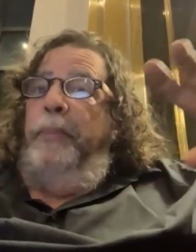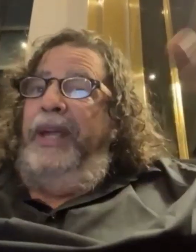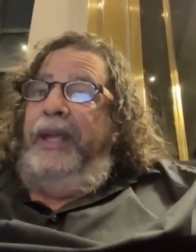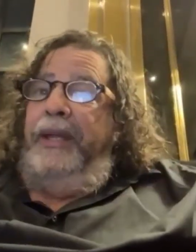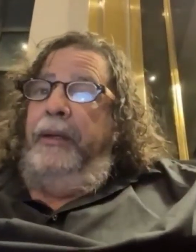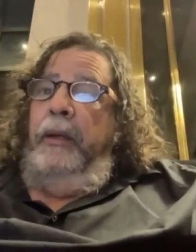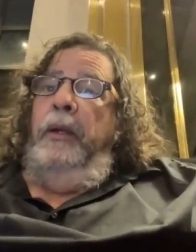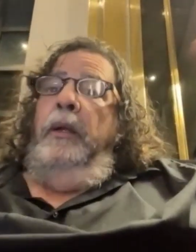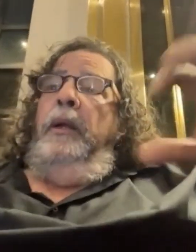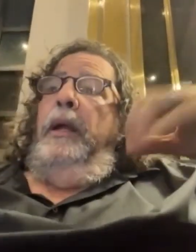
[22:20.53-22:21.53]
being,
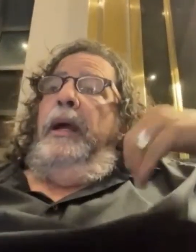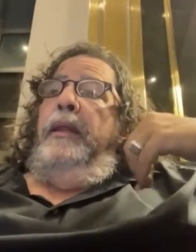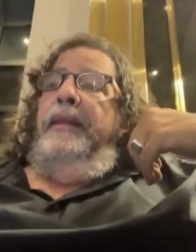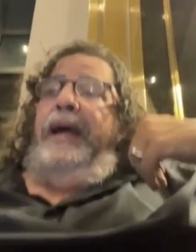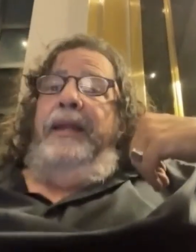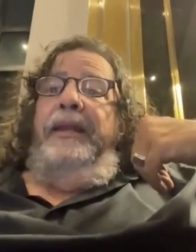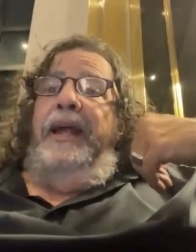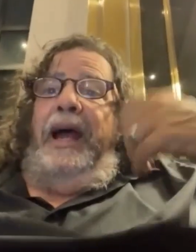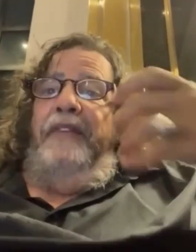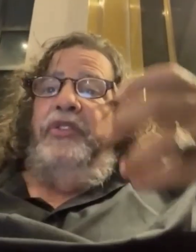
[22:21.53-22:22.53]
and that
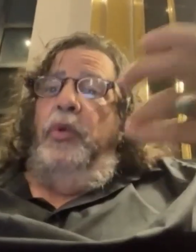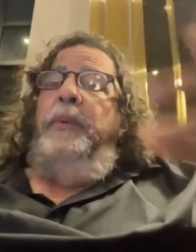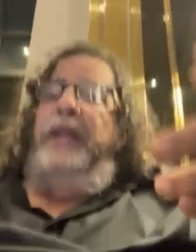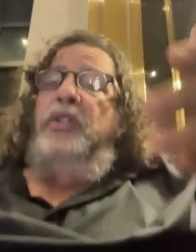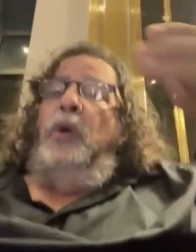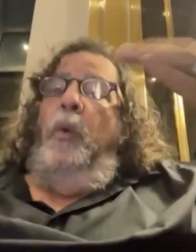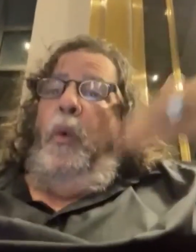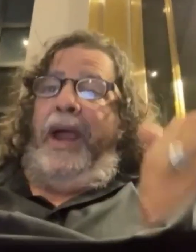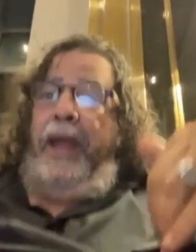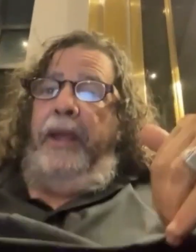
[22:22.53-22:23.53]
there has to be some
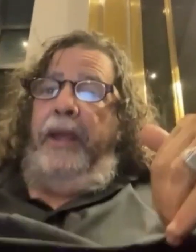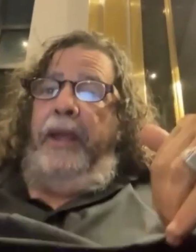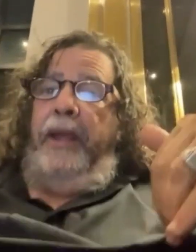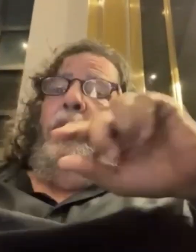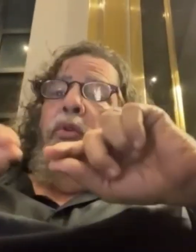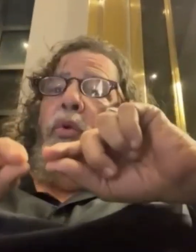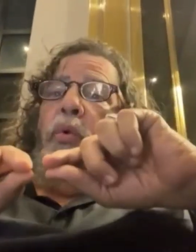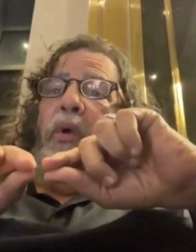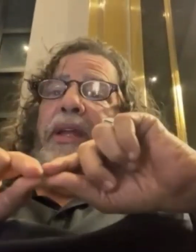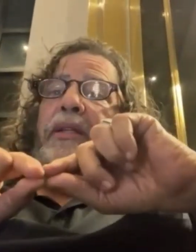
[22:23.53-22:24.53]
way
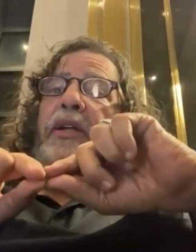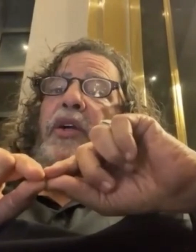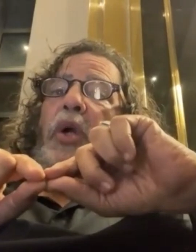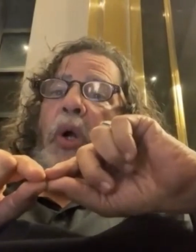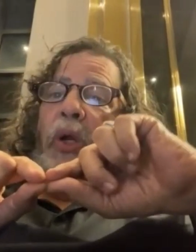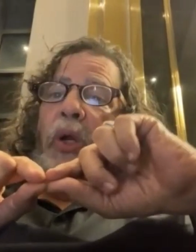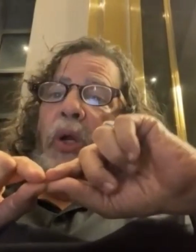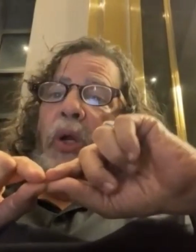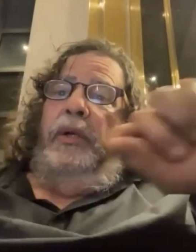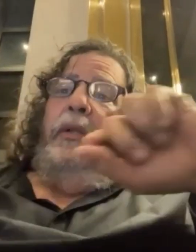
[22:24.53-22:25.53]
to
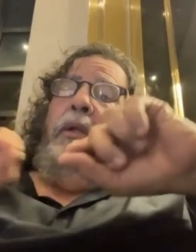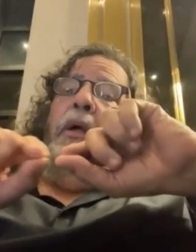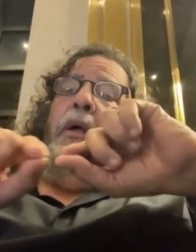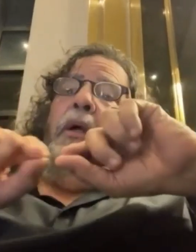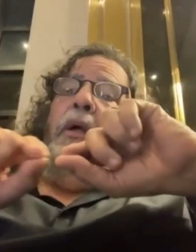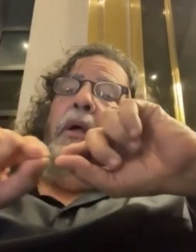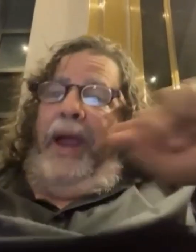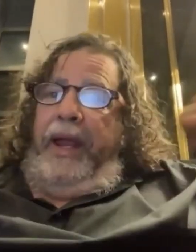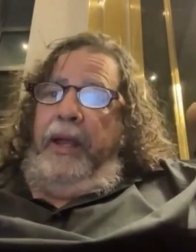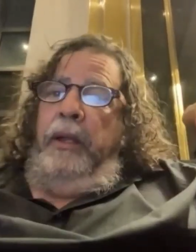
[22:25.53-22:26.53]
intercultural
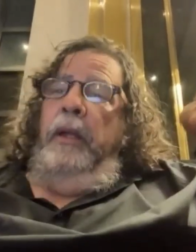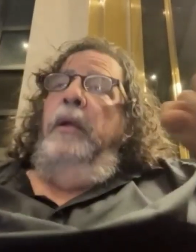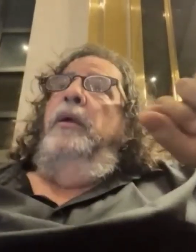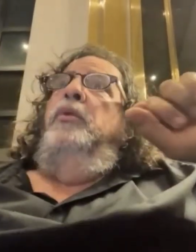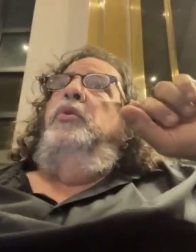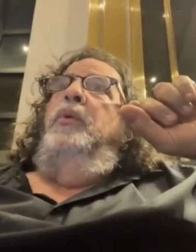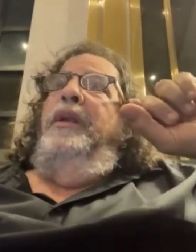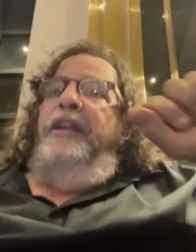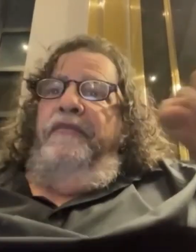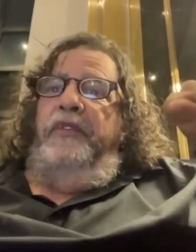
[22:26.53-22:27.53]
way to
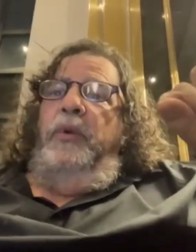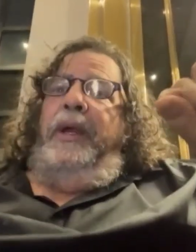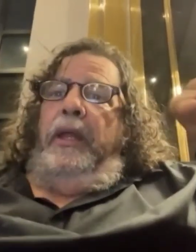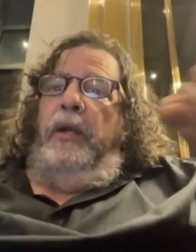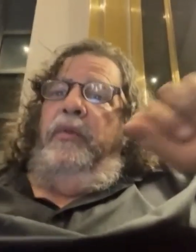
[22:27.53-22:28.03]
live together